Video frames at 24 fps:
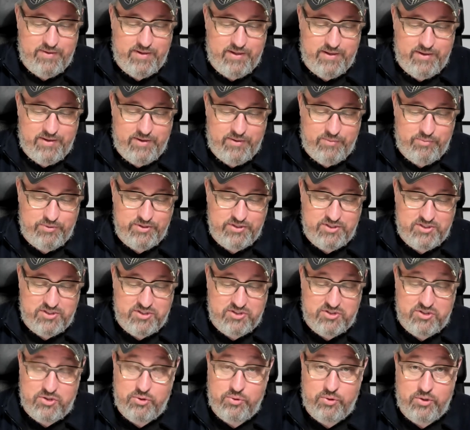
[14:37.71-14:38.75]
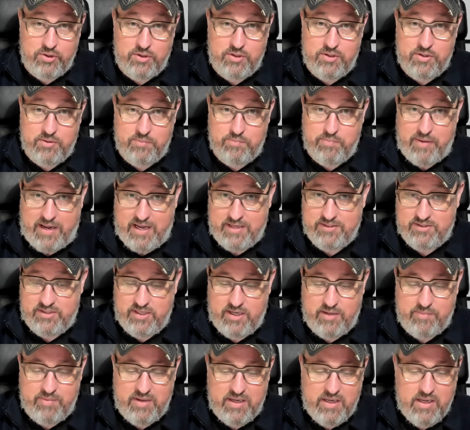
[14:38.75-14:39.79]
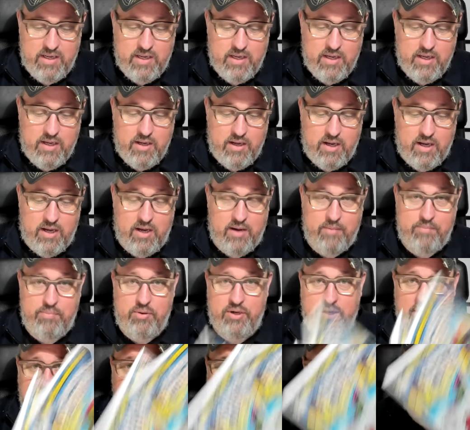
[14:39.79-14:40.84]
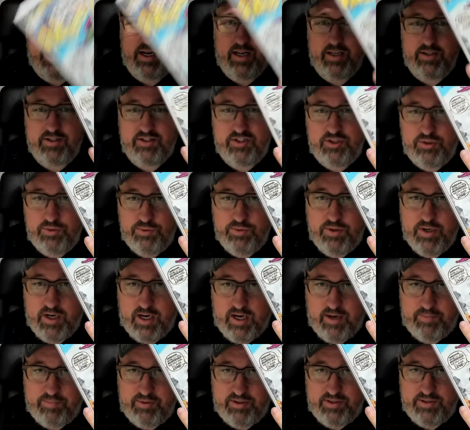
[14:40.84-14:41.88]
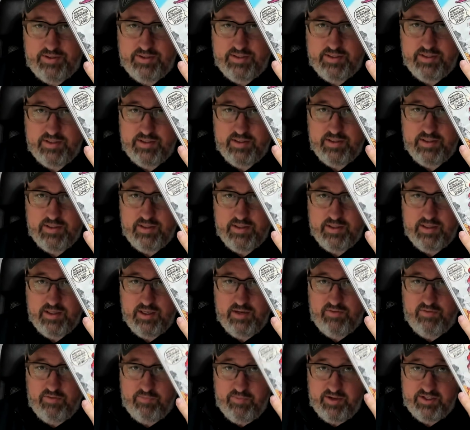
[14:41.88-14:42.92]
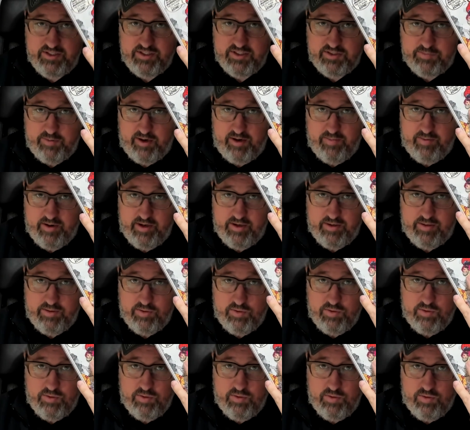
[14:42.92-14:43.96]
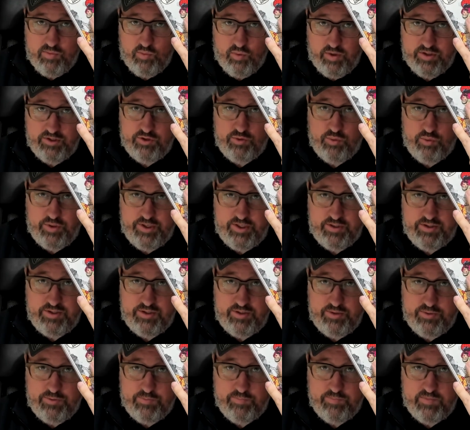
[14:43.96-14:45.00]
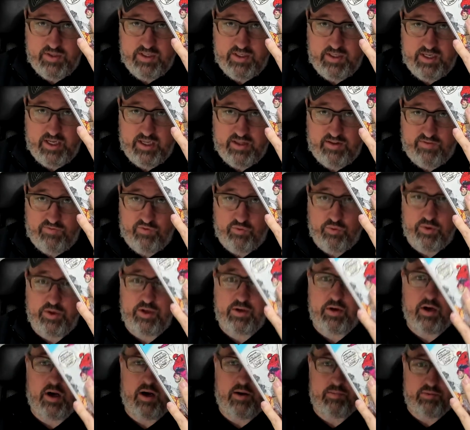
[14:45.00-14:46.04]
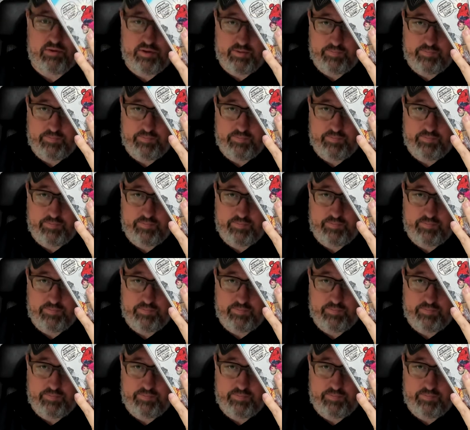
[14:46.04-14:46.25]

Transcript: It was too good to pass up. But I got two copies of Amazing Spider-Man 122, The Death of Green Goblin.